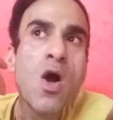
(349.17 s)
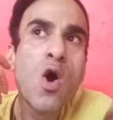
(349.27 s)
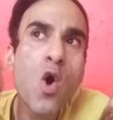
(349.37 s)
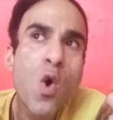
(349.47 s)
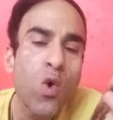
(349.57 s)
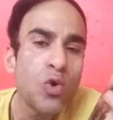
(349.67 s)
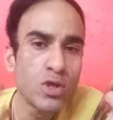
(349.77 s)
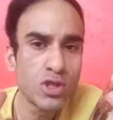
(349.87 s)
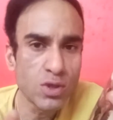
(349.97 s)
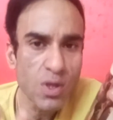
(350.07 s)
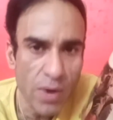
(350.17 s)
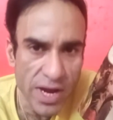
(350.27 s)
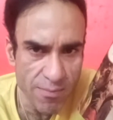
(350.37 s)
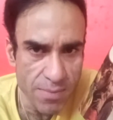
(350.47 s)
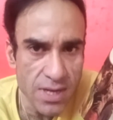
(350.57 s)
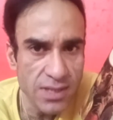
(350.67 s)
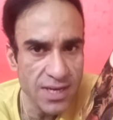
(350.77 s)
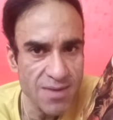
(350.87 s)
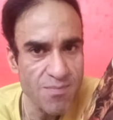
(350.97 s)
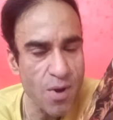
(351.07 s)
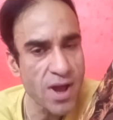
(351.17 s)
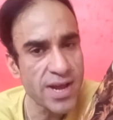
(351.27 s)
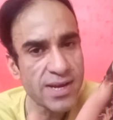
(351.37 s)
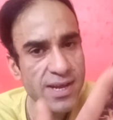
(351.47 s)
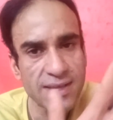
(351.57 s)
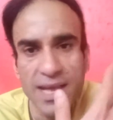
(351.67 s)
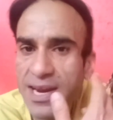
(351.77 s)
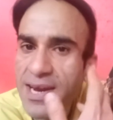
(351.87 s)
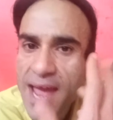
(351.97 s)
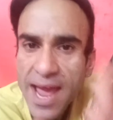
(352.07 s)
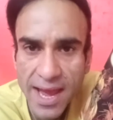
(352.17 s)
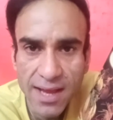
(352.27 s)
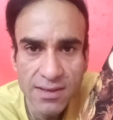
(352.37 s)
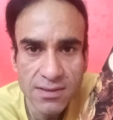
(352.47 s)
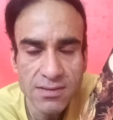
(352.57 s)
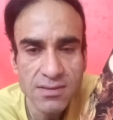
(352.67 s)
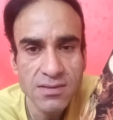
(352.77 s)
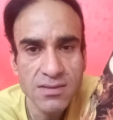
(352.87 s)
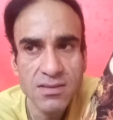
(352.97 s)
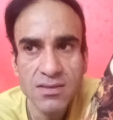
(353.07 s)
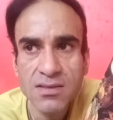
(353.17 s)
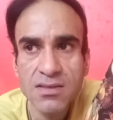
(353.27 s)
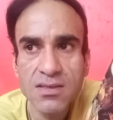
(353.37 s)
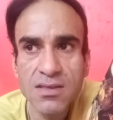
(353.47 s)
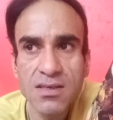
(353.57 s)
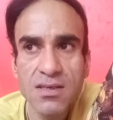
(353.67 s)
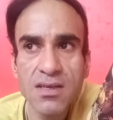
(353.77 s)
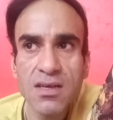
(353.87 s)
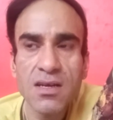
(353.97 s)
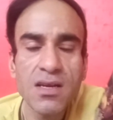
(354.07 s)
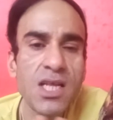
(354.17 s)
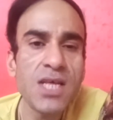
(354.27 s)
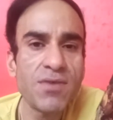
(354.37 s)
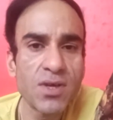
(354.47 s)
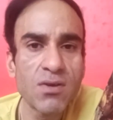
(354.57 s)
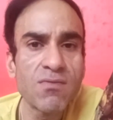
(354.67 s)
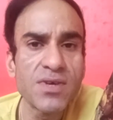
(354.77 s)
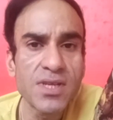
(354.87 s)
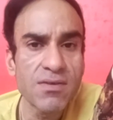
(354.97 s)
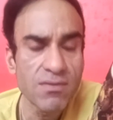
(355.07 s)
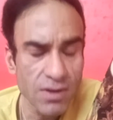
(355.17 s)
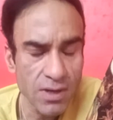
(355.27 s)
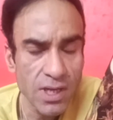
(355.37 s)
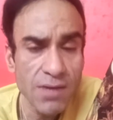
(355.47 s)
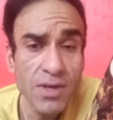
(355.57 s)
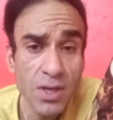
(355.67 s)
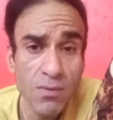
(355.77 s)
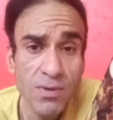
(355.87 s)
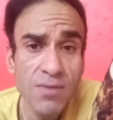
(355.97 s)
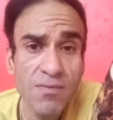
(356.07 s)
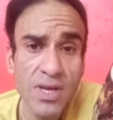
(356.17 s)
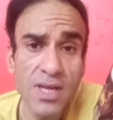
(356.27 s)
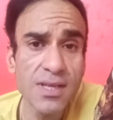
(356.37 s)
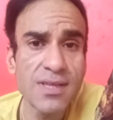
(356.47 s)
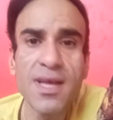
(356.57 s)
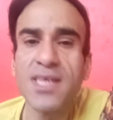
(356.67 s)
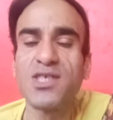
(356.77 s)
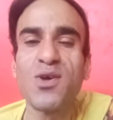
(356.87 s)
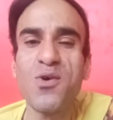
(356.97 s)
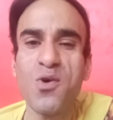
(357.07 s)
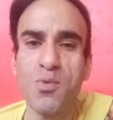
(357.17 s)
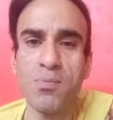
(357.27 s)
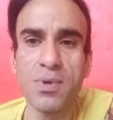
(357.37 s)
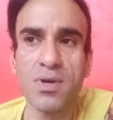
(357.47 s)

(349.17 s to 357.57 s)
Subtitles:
holds to the very bursting point, and then it ends, leaving you with the feeling that there is no hope.